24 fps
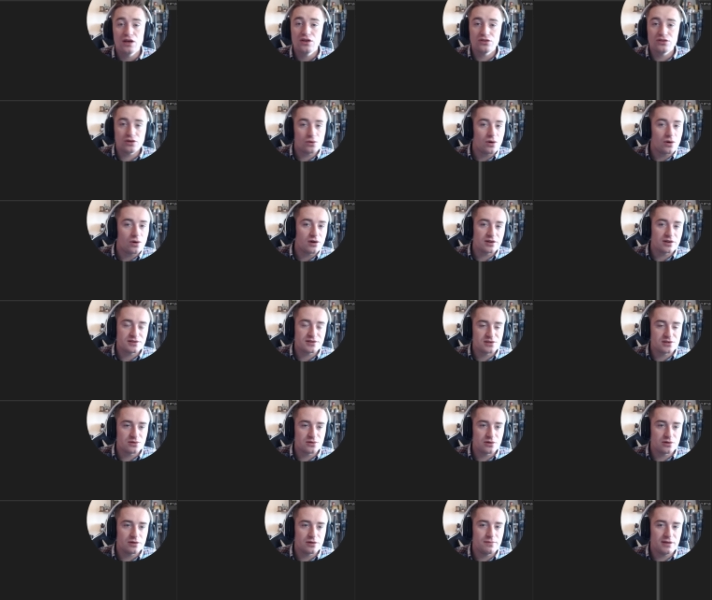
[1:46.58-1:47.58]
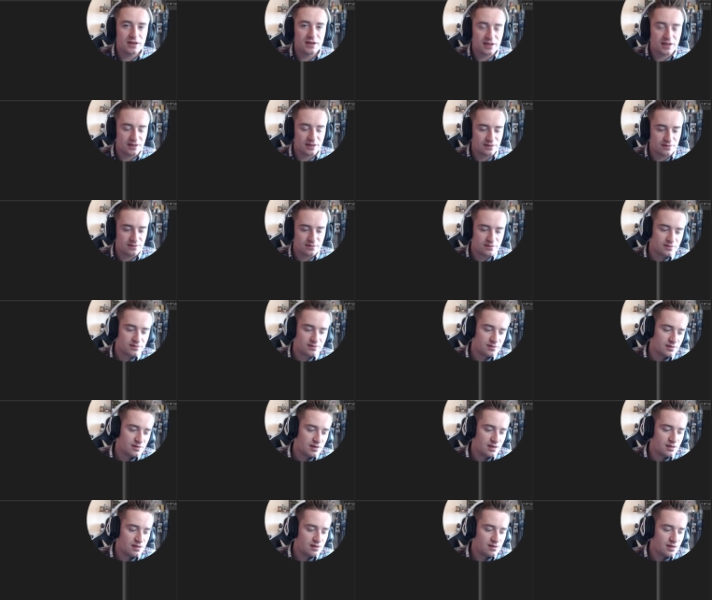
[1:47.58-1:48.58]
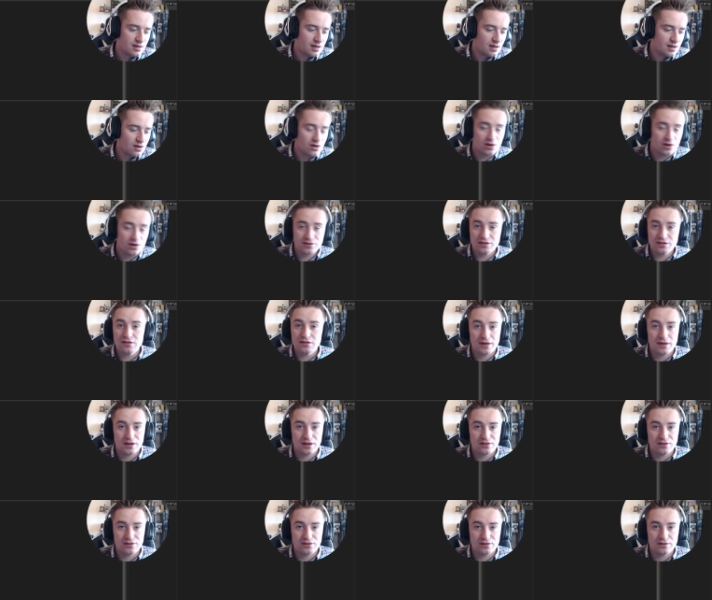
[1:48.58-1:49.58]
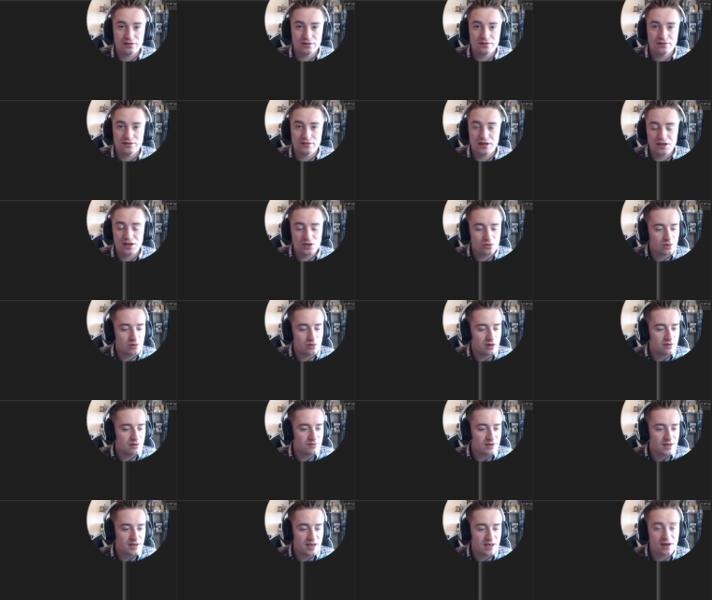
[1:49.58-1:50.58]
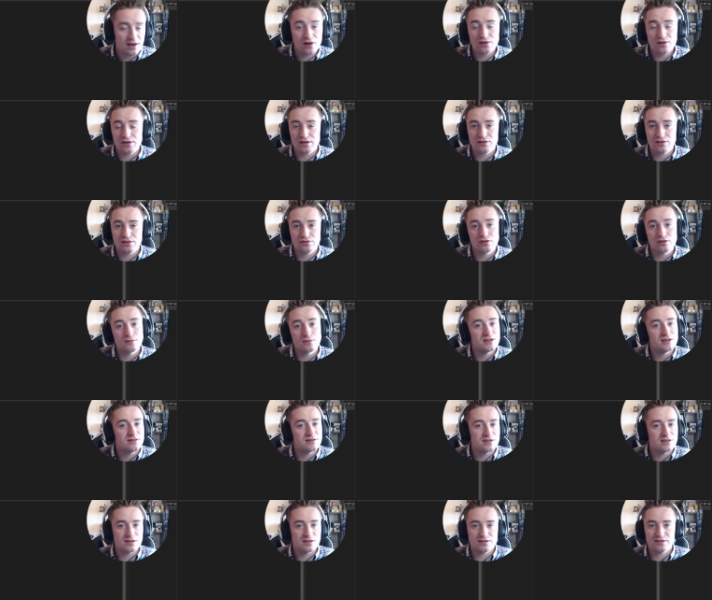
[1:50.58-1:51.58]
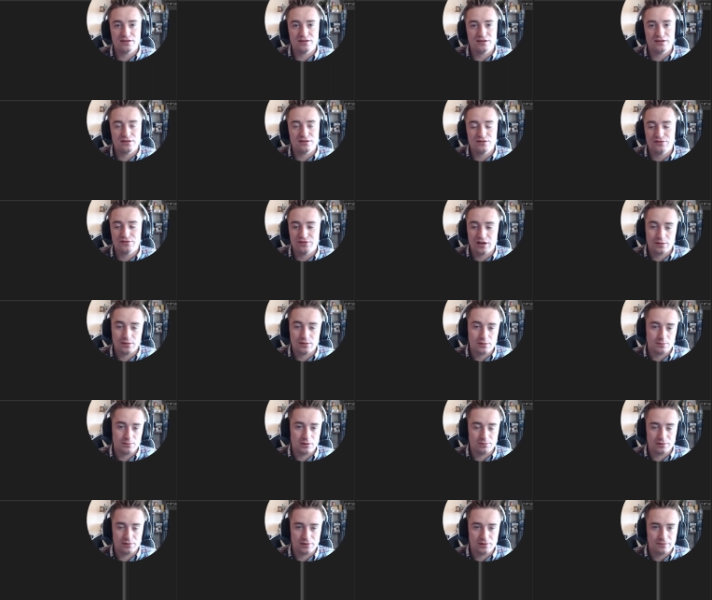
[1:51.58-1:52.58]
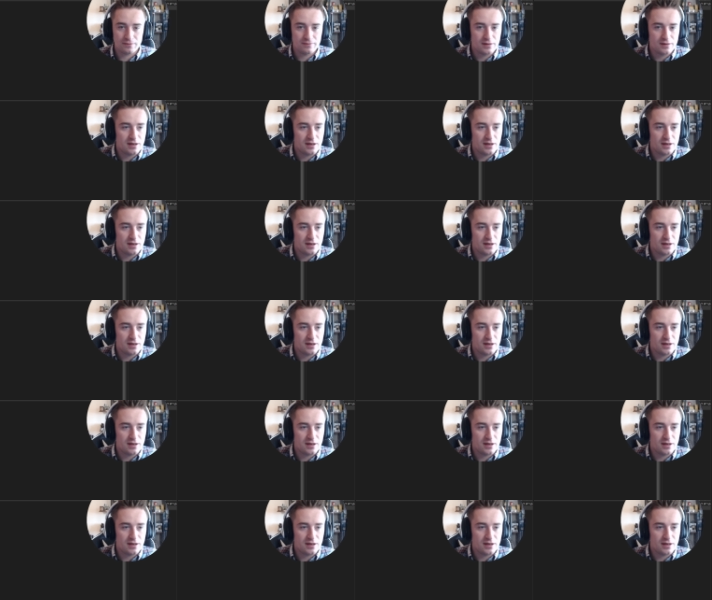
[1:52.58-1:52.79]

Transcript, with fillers: So our story begins in a haunted mansion that you have inherited from a distant family member.